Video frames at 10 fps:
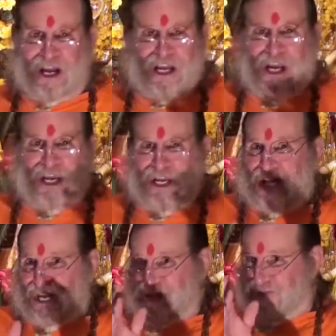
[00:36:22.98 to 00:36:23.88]

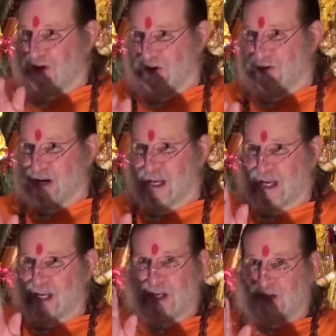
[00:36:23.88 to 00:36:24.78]
it's
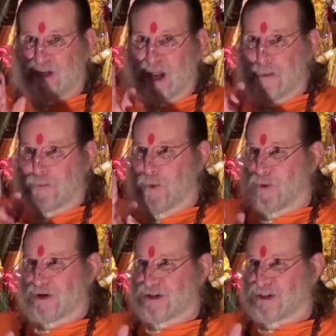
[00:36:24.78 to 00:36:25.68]
very
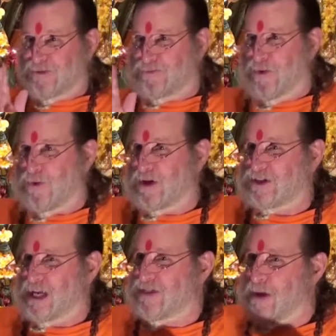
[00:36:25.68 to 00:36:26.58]
important to
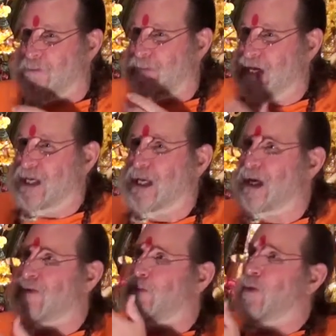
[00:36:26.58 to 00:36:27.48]
focus on the
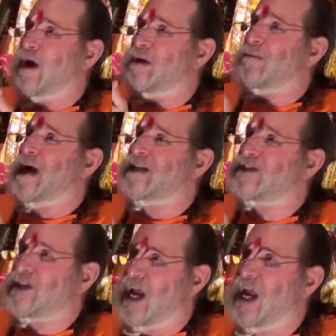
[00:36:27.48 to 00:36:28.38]
meaning of what am I
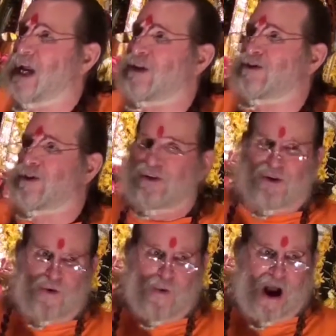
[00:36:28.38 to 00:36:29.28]
saying to
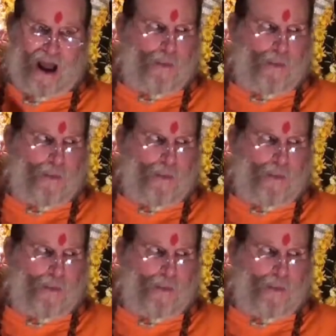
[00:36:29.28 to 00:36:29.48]
you why,